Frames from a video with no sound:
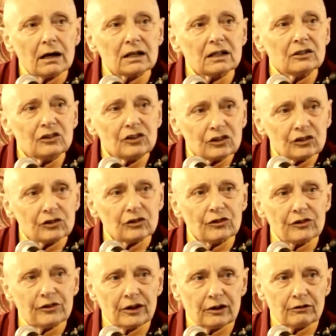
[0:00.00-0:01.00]

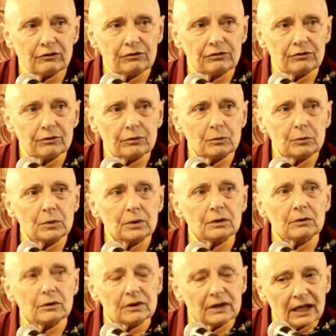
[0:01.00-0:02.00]
conditioned self,
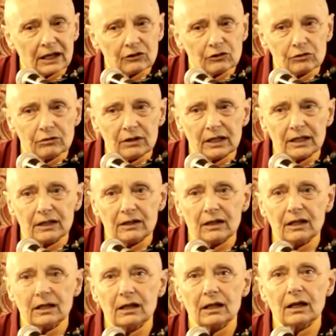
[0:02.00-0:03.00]
will
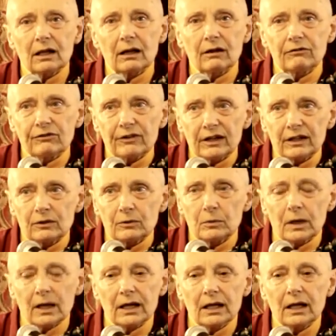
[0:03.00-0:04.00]
naturally fade
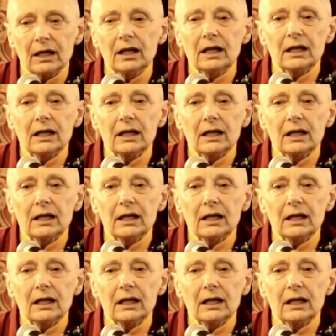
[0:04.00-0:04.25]
away.